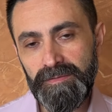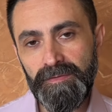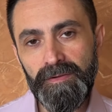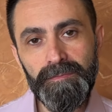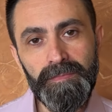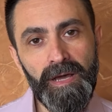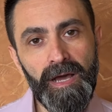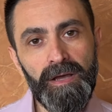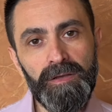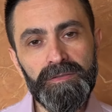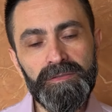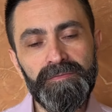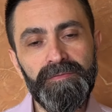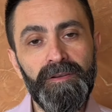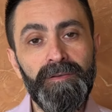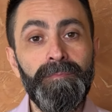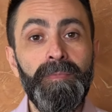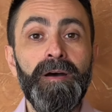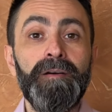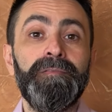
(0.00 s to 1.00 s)
from the House of
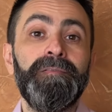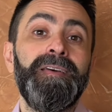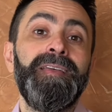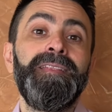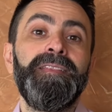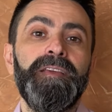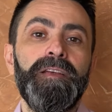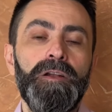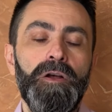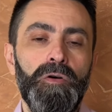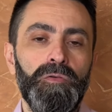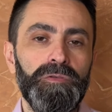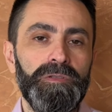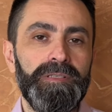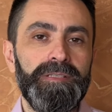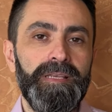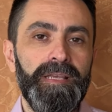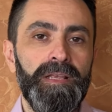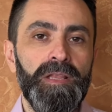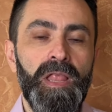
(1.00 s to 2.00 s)
Armaf and their
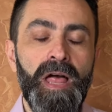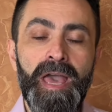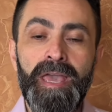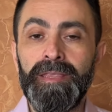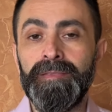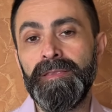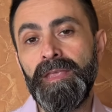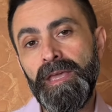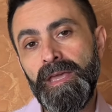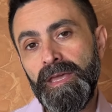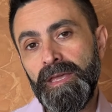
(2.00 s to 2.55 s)
Odyssey line.